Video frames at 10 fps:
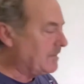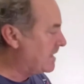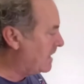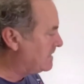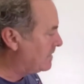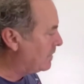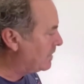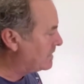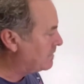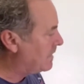of that timber
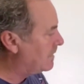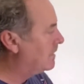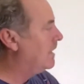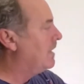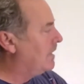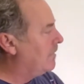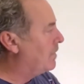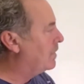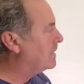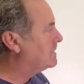as well.
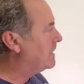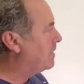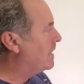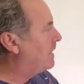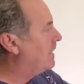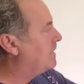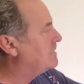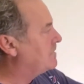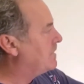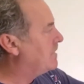Pull this in a bit
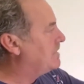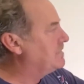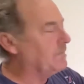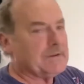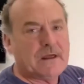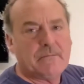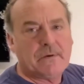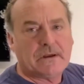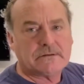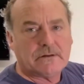closer and maybe drop the
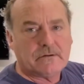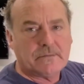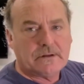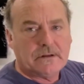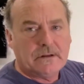apex a little bit